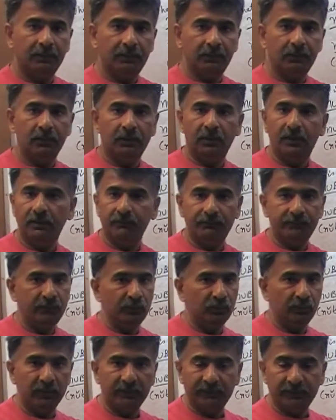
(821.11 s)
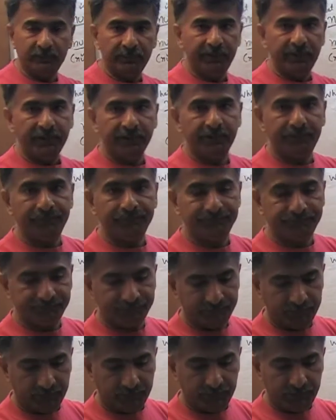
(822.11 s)
We'll learn few words every day
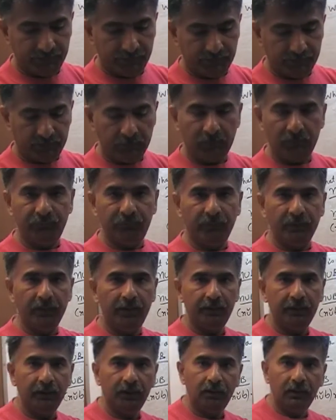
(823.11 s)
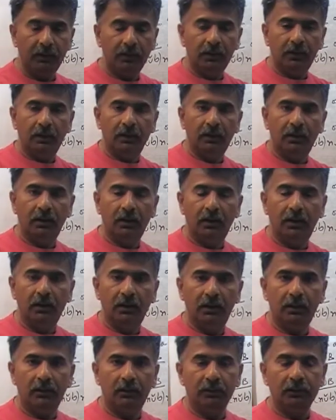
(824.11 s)
and uh, hopefully uh,
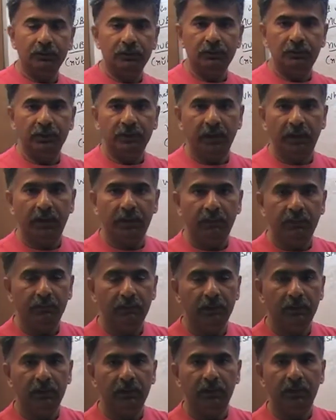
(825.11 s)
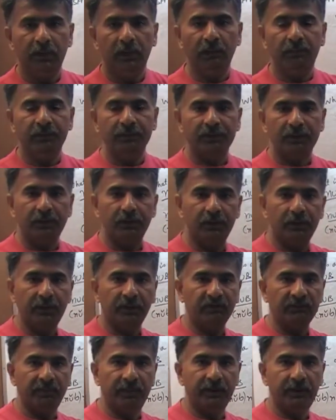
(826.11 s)
you and I will uh, help each other in
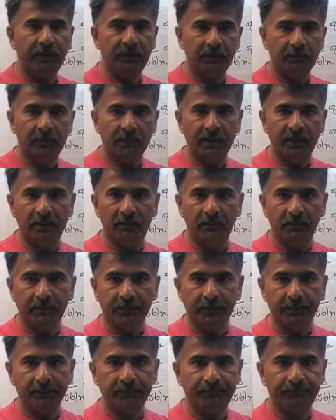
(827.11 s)
expanding our vocabulary.